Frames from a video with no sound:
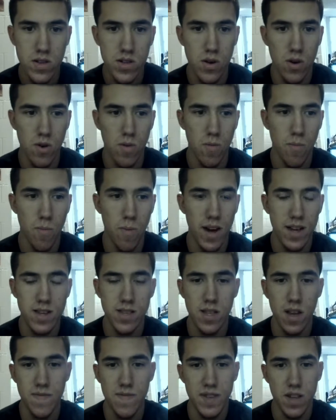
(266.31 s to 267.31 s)
So my
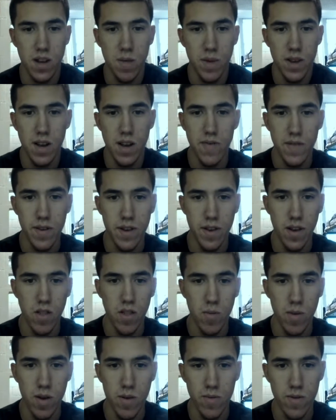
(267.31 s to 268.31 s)
stuff's going to be different than
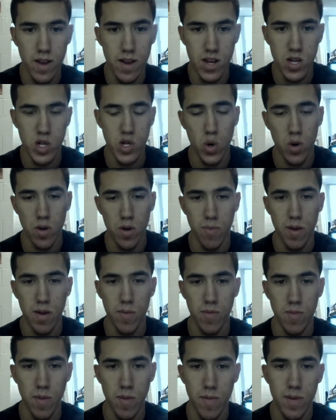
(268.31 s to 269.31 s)
other people, like shorter
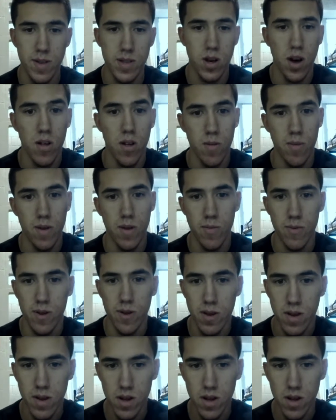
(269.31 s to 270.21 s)
people, maybe taller people.